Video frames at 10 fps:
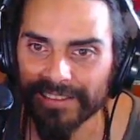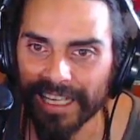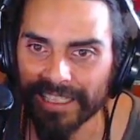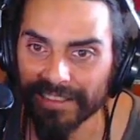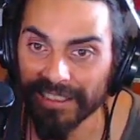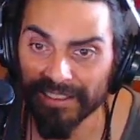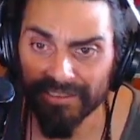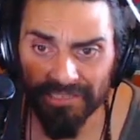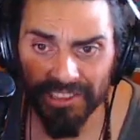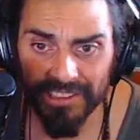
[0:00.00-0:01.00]
I
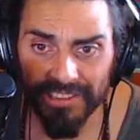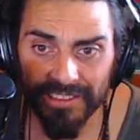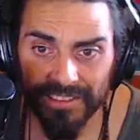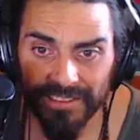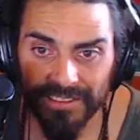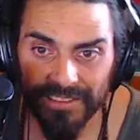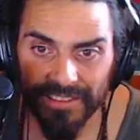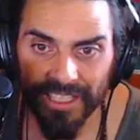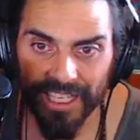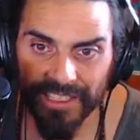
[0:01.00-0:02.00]
lived.
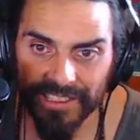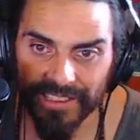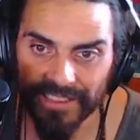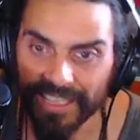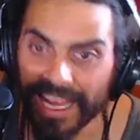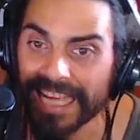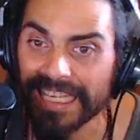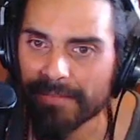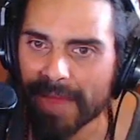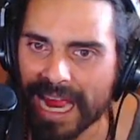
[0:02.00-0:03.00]
Katie says
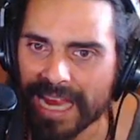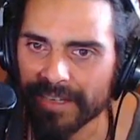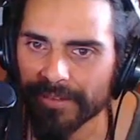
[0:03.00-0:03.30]
Candyman.